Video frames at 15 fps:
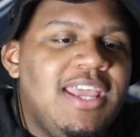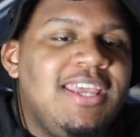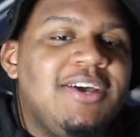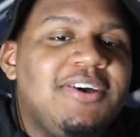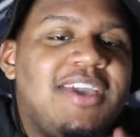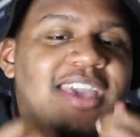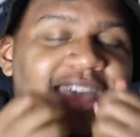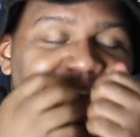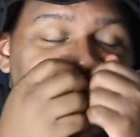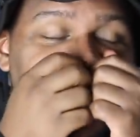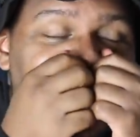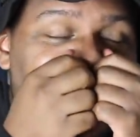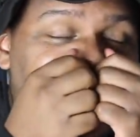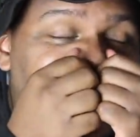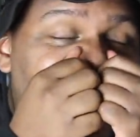he'll.
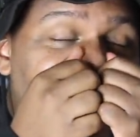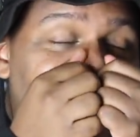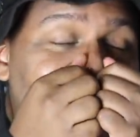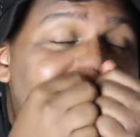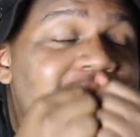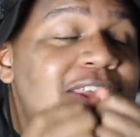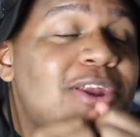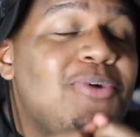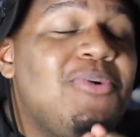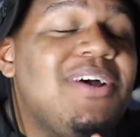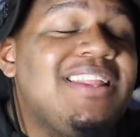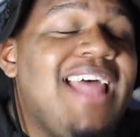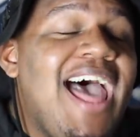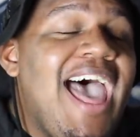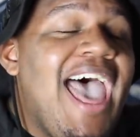Y'all know the
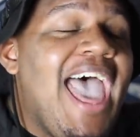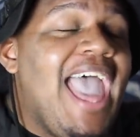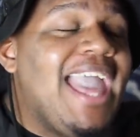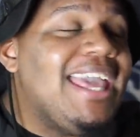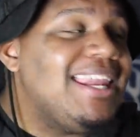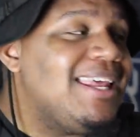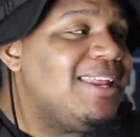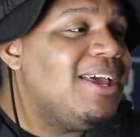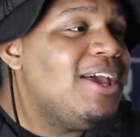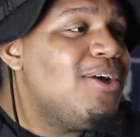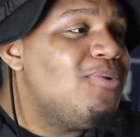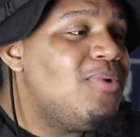one I hated